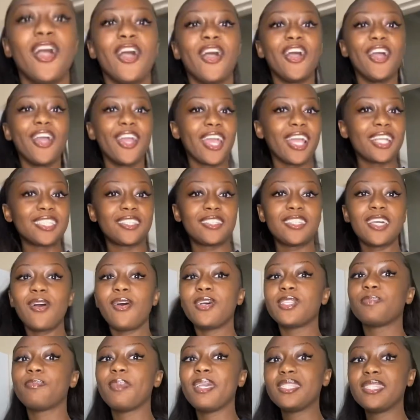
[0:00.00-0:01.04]
Alright, so that
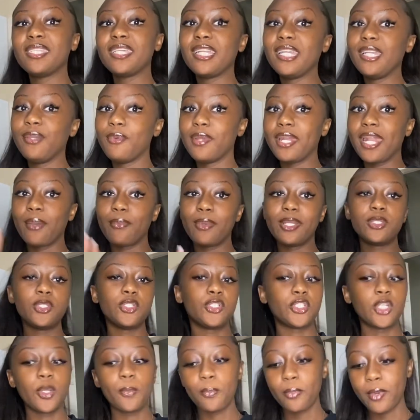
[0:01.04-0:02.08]
was basically when I went to
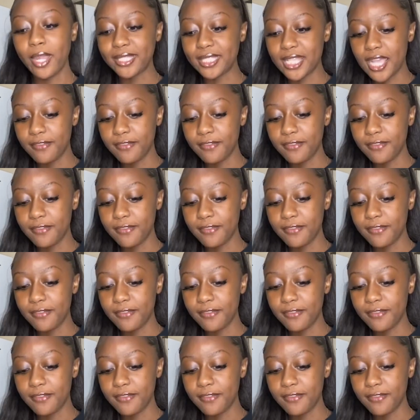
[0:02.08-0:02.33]
ShopRite